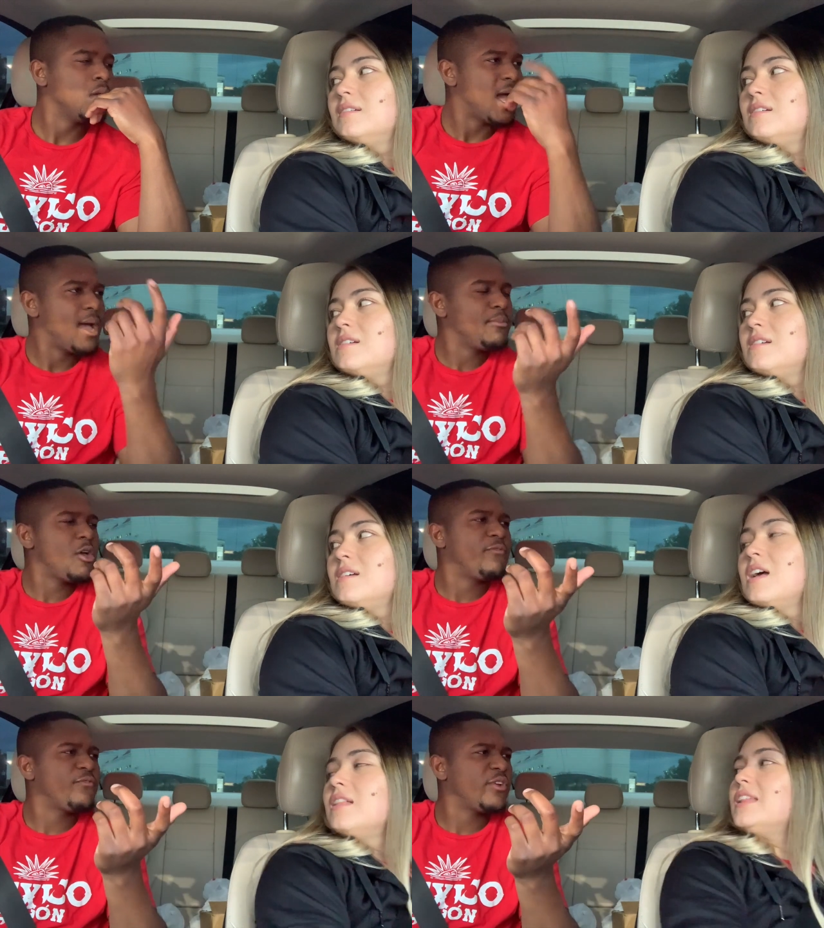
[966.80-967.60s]
Speaker 1: I'm your
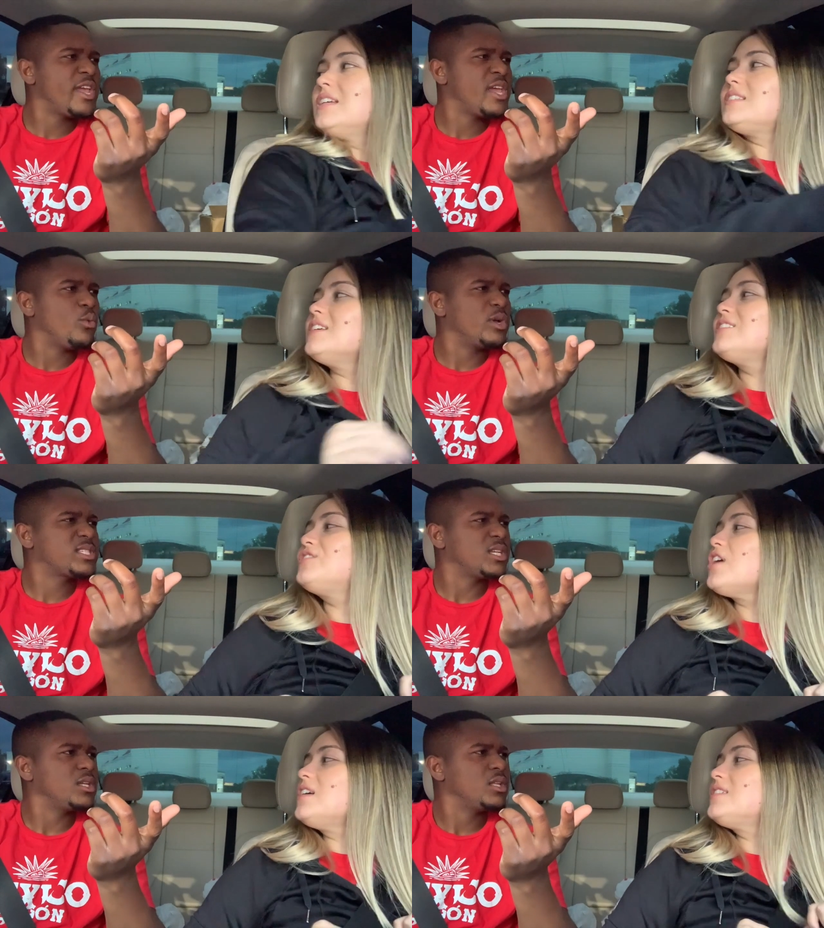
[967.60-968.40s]
friend. This is What's
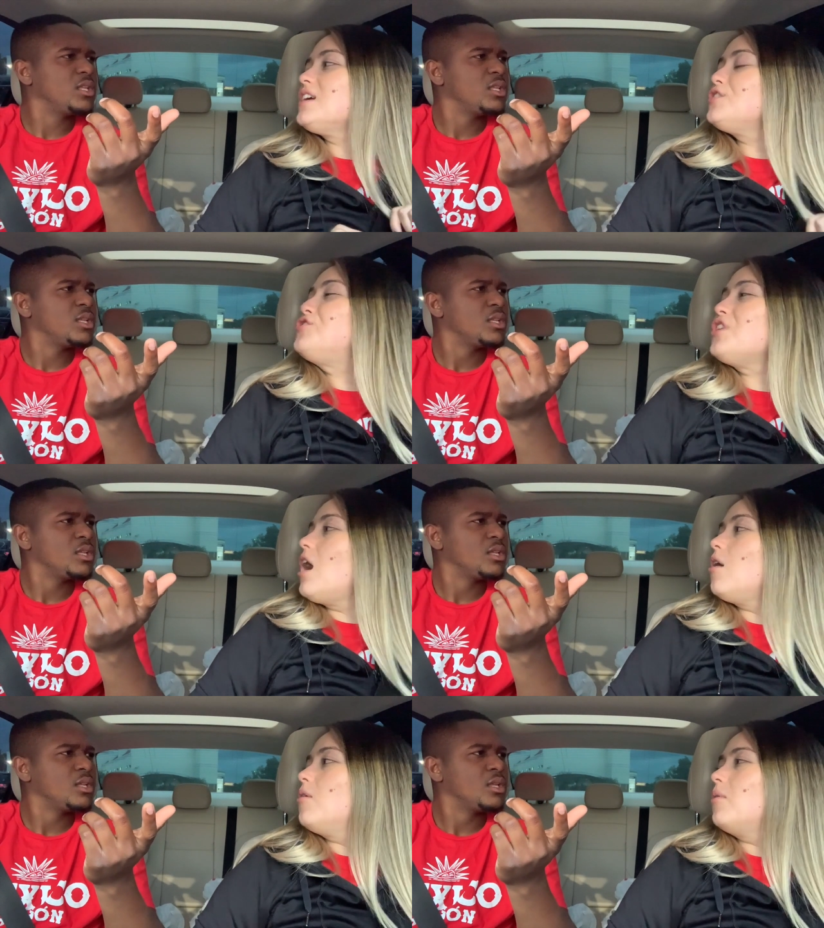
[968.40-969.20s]
just that? a
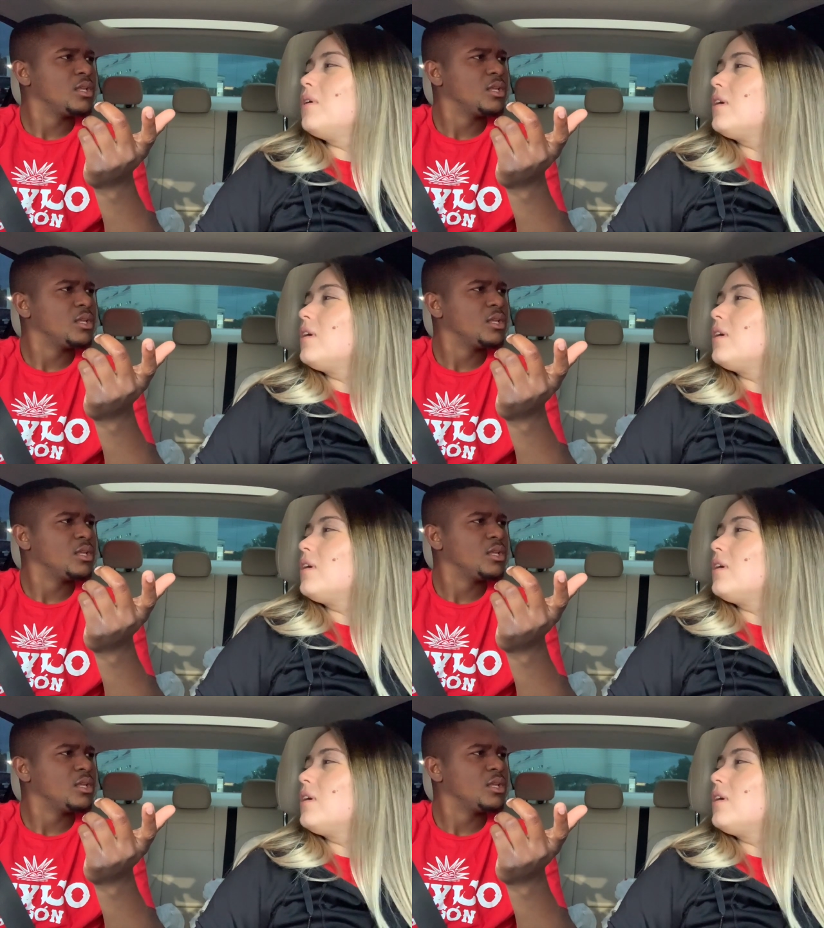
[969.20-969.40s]
joke.